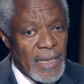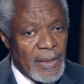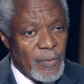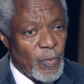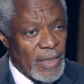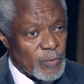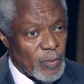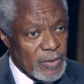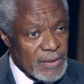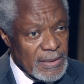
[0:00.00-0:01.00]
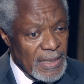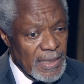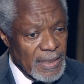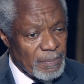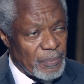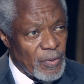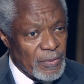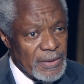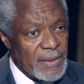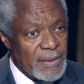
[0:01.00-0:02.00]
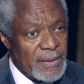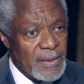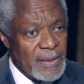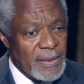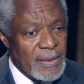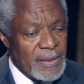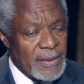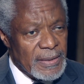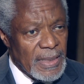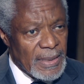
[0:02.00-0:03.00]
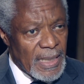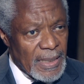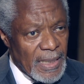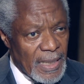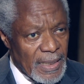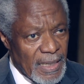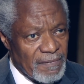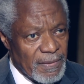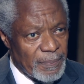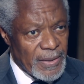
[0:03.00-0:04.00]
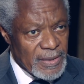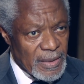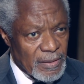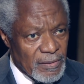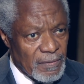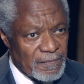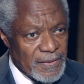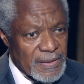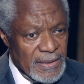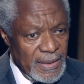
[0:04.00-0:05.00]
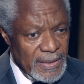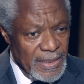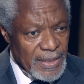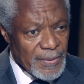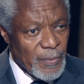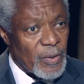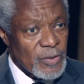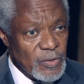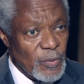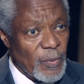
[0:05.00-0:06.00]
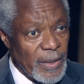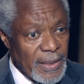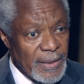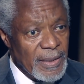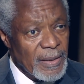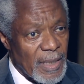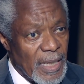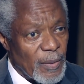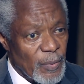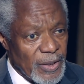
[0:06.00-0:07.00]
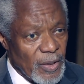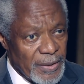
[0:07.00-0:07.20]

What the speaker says: And what was important is that I left the president convinced that he wants to work with